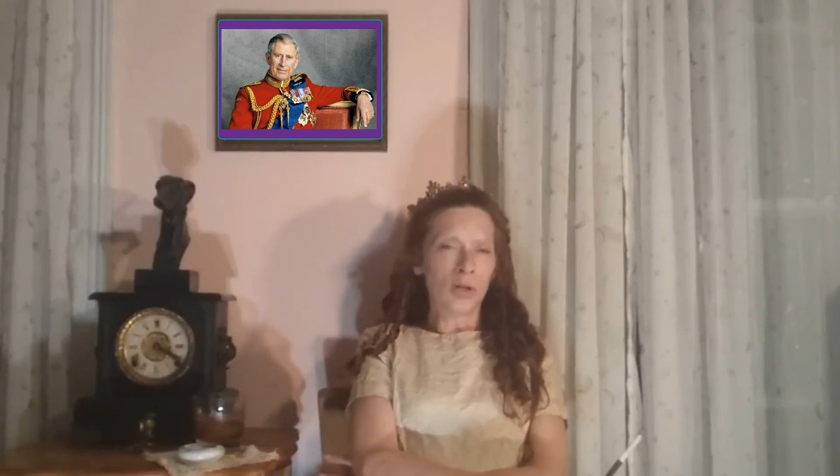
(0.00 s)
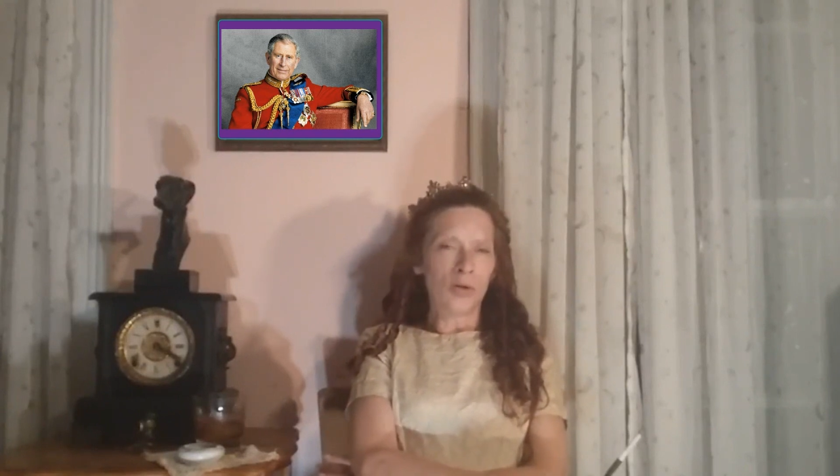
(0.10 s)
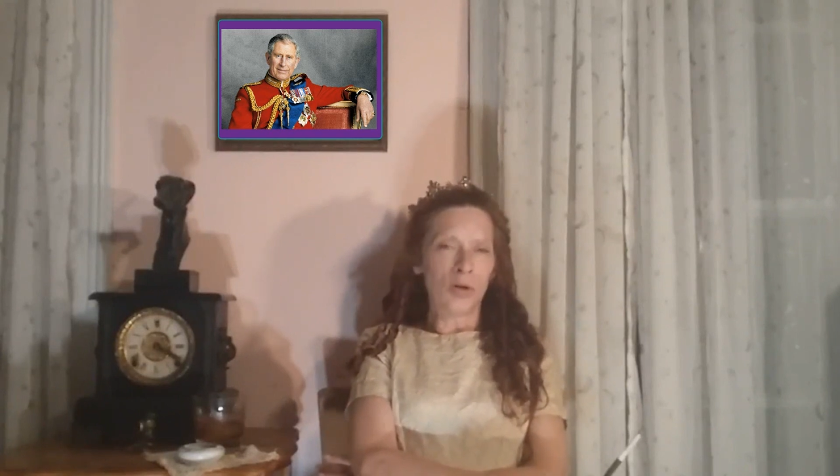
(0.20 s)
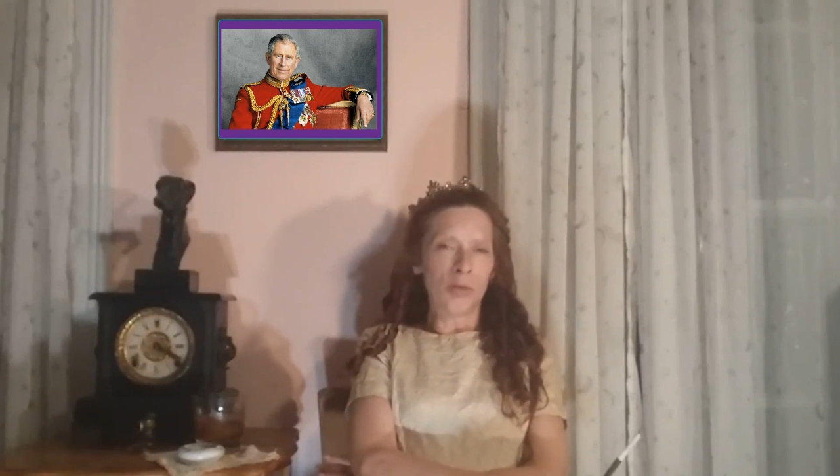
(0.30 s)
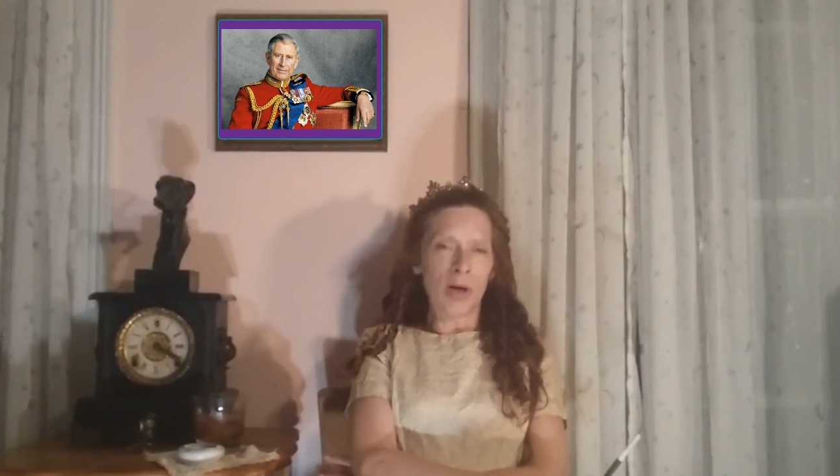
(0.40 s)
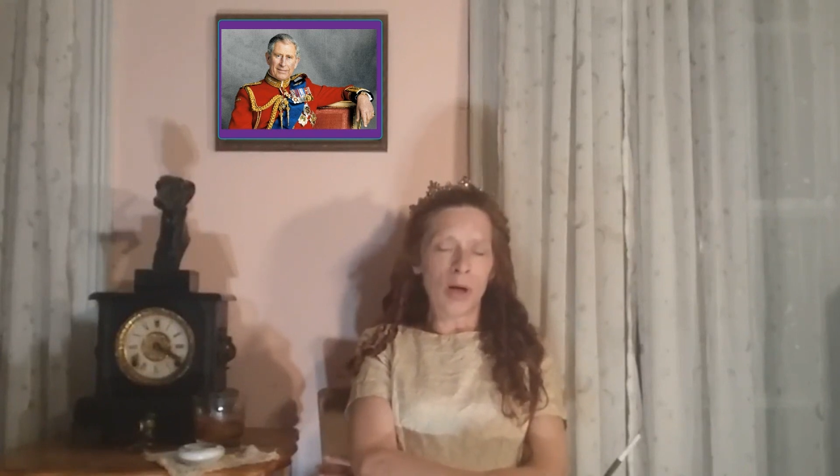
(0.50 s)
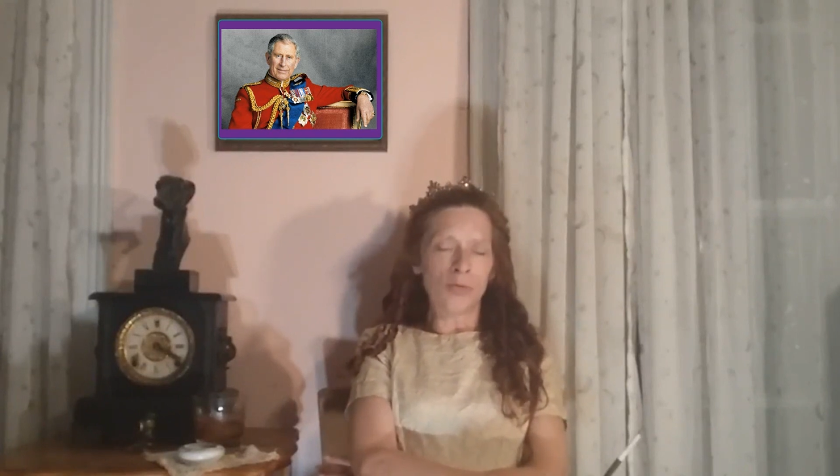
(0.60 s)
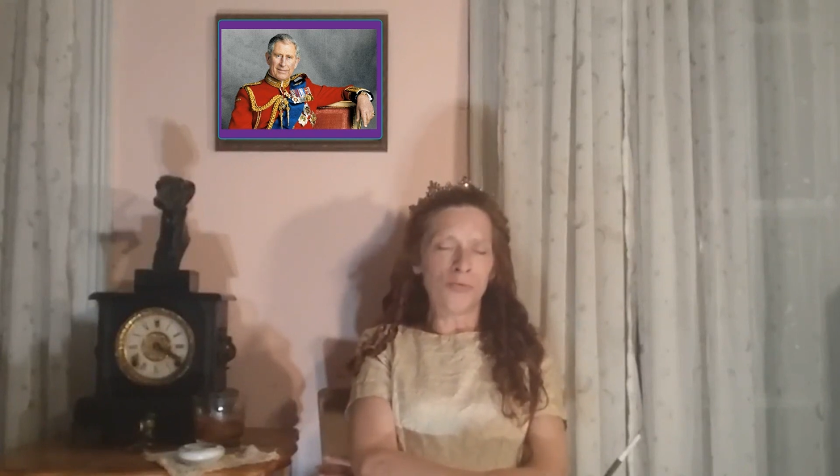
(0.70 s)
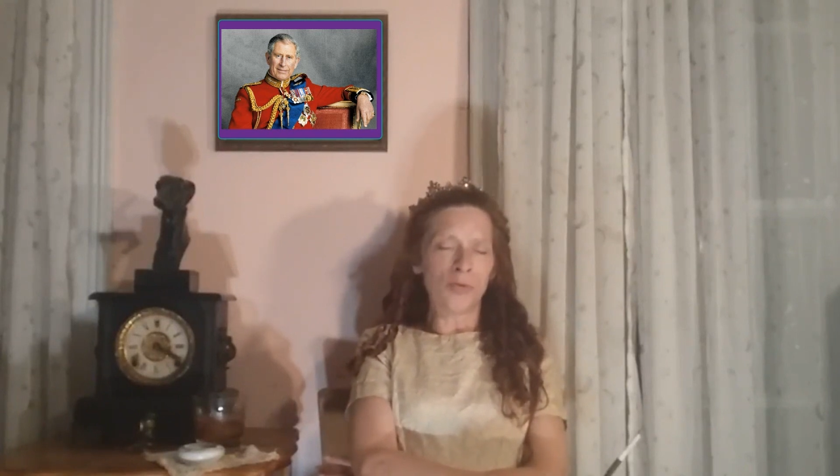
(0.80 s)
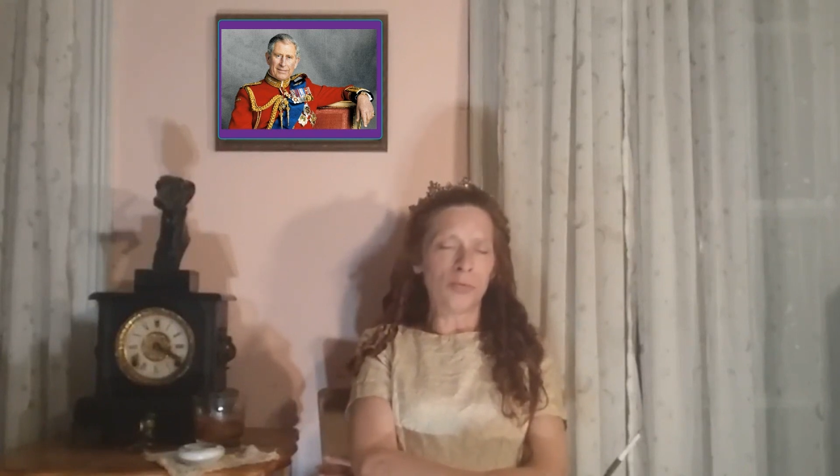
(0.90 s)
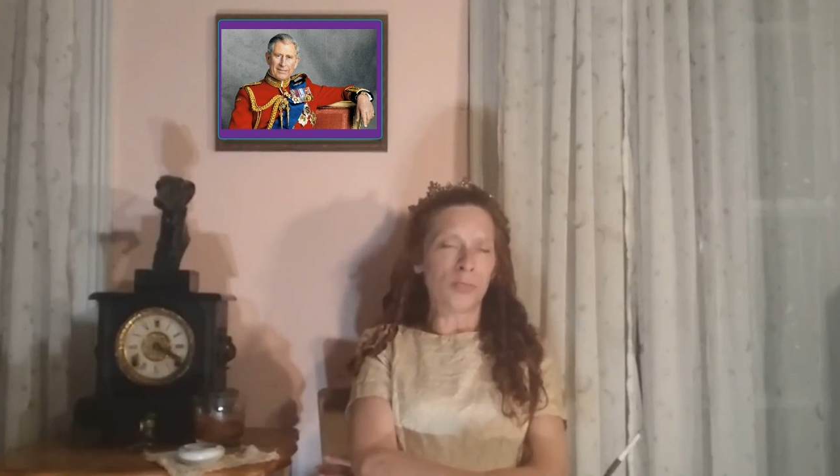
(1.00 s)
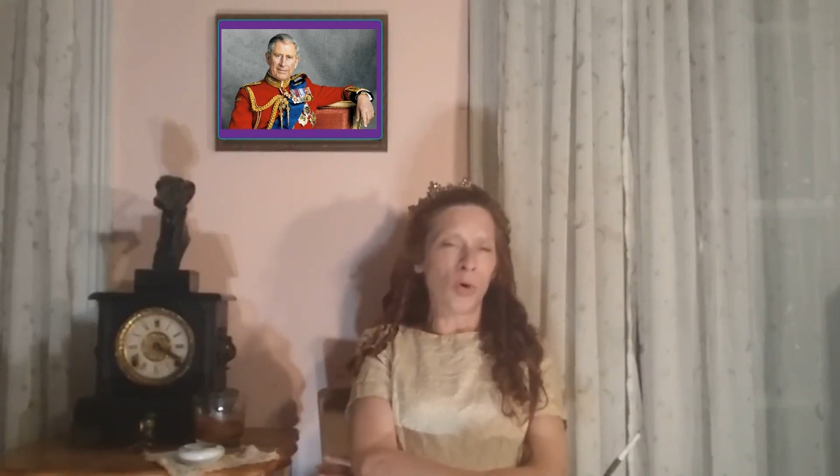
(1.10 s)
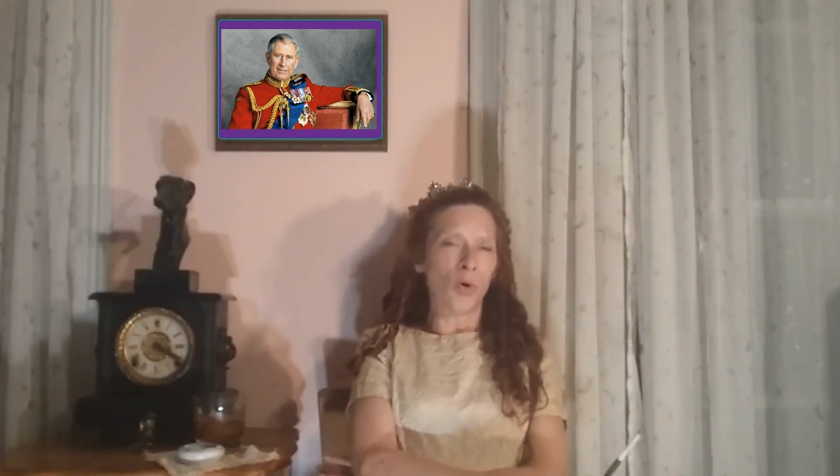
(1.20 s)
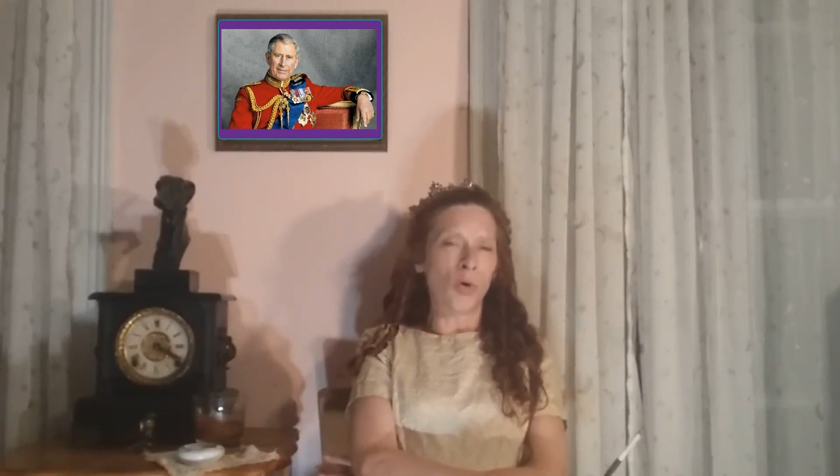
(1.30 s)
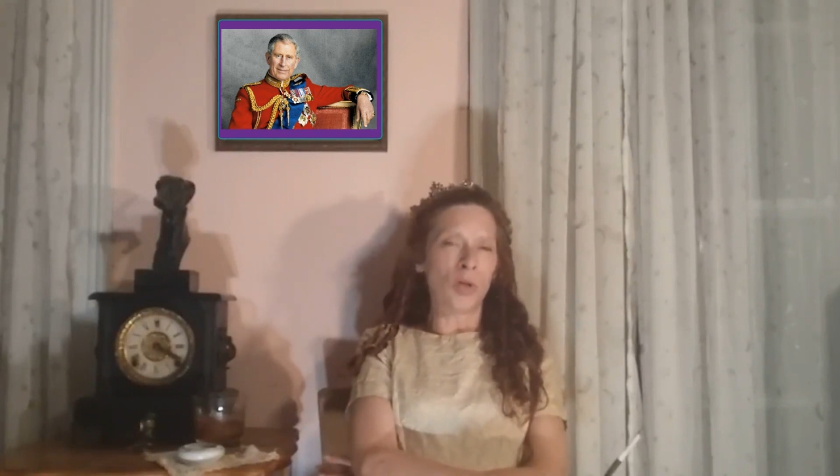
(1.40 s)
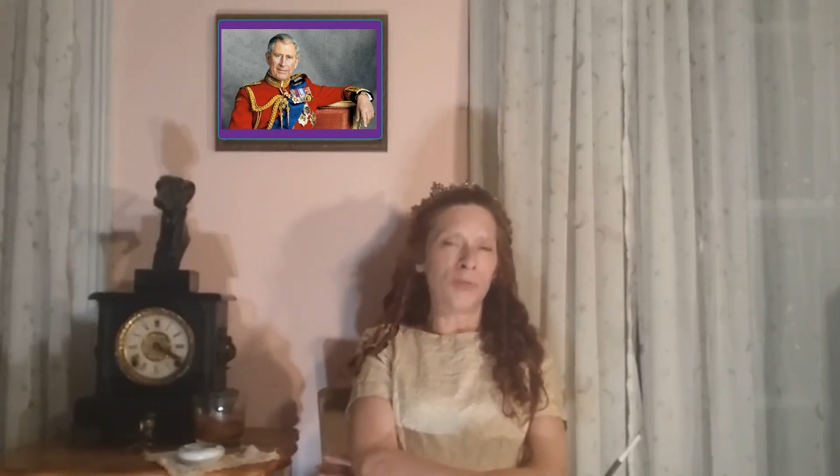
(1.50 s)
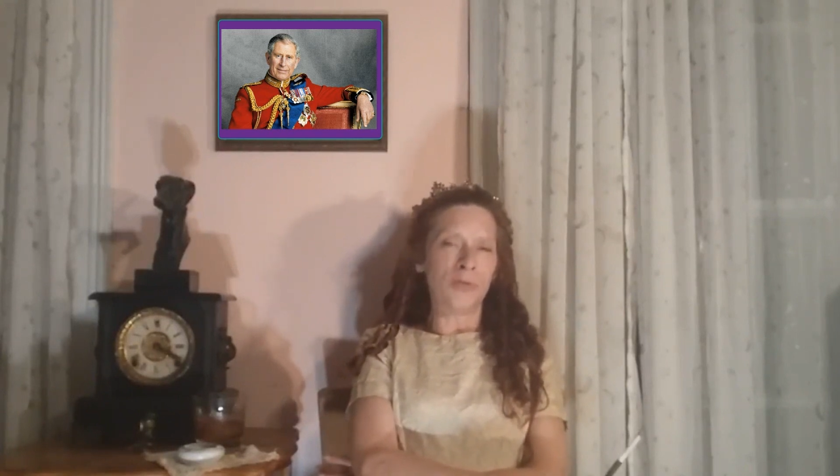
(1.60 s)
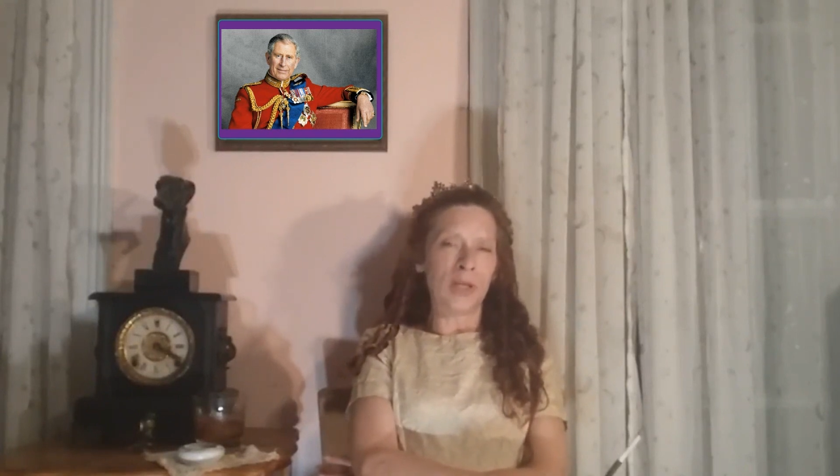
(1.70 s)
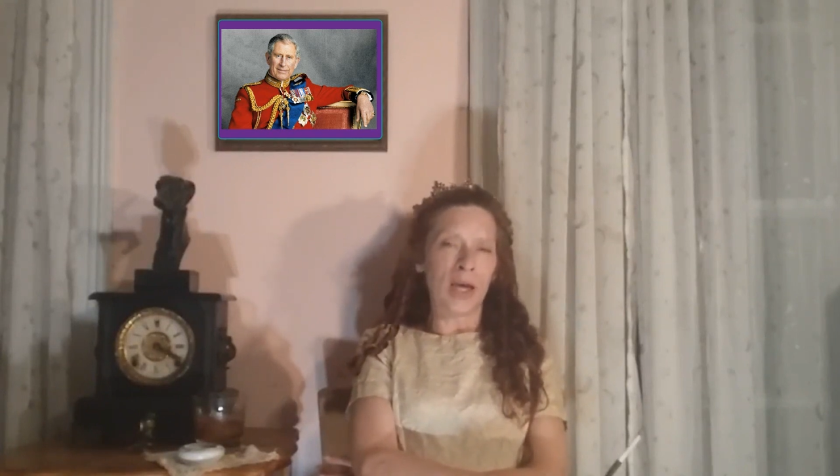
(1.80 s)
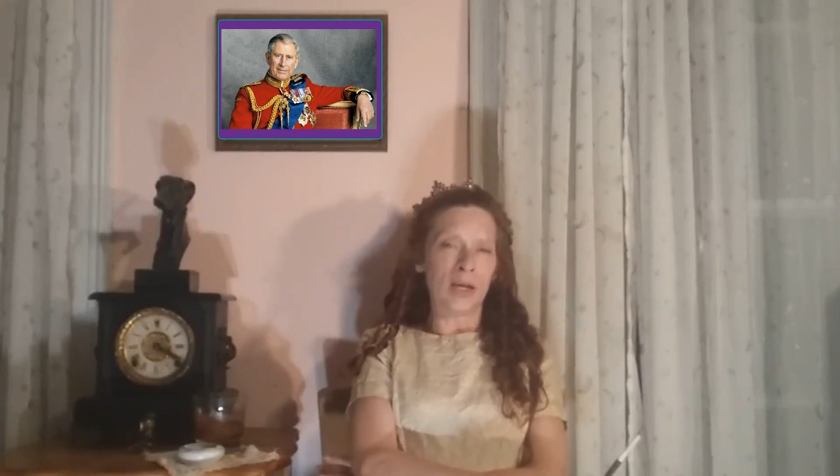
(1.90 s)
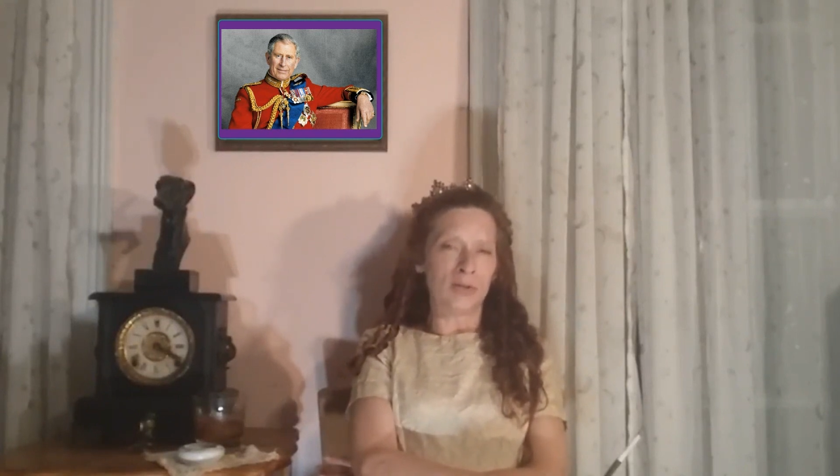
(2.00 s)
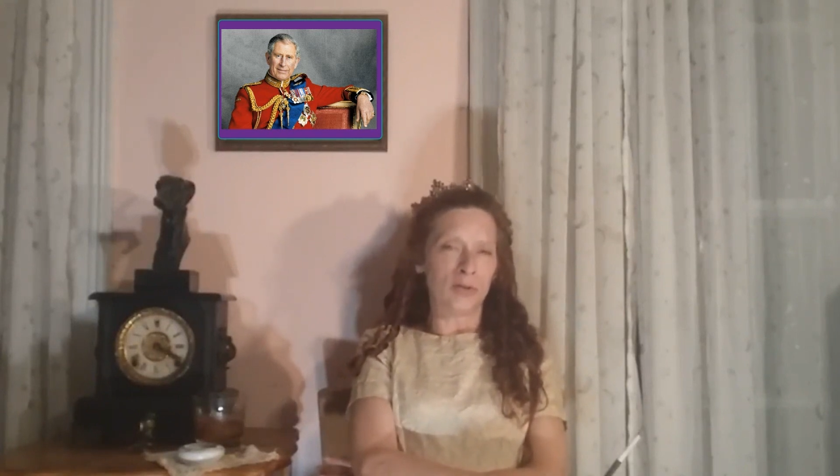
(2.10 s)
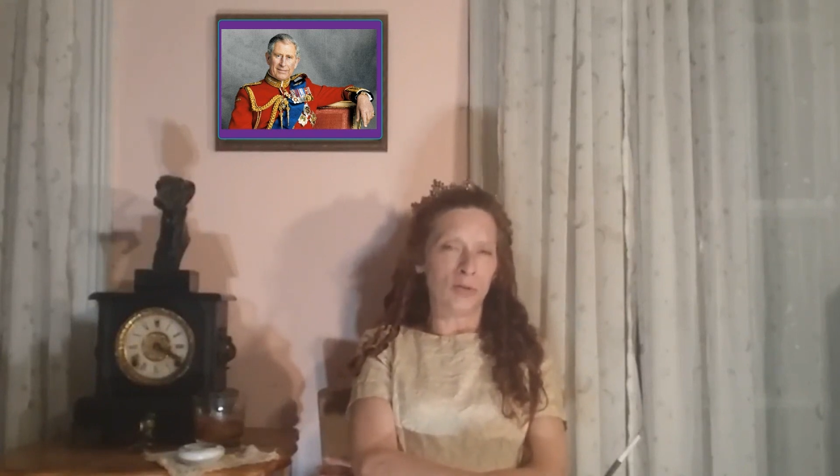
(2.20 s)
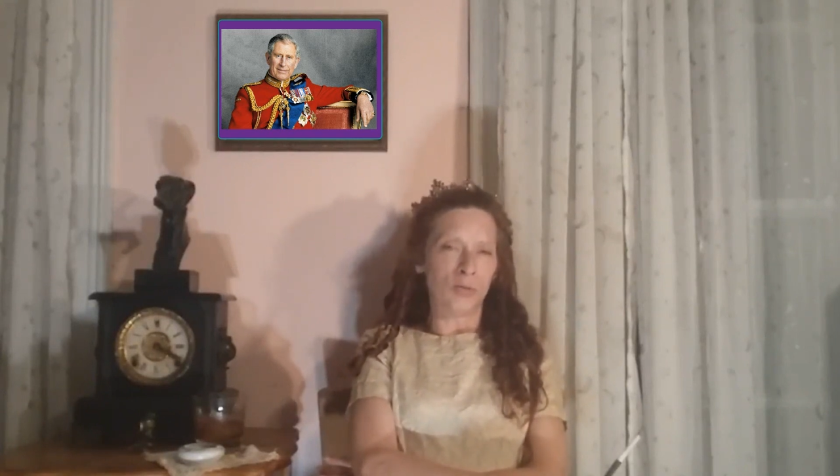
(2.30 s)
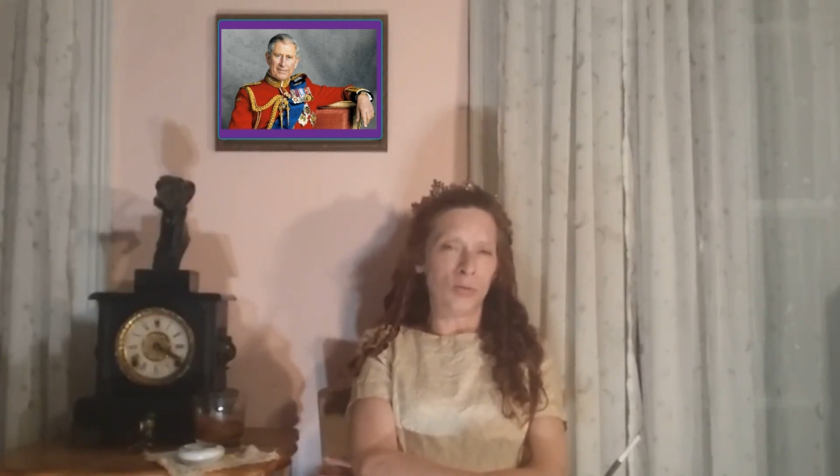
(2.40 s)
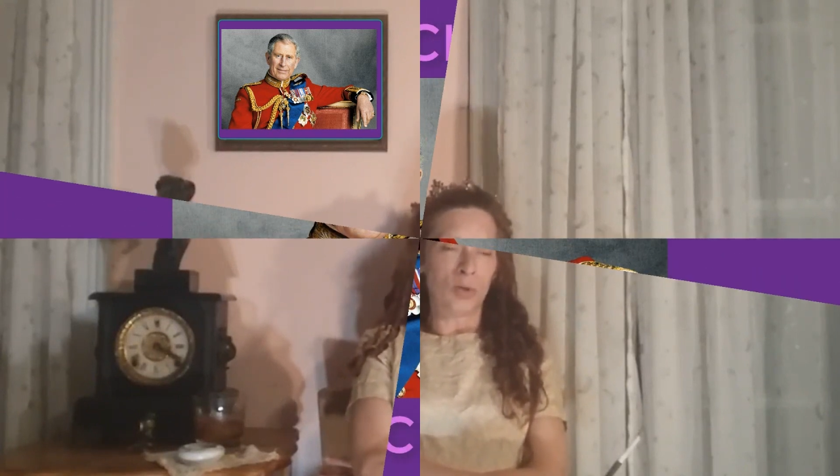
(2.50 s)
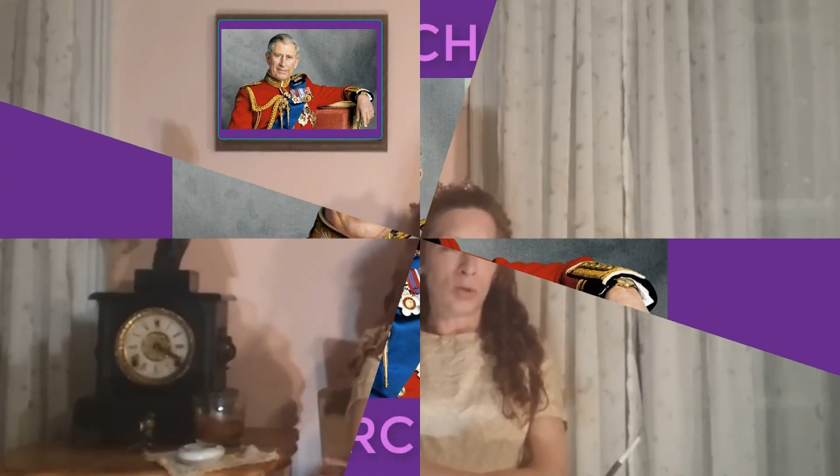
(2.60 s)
learn about football if he has to.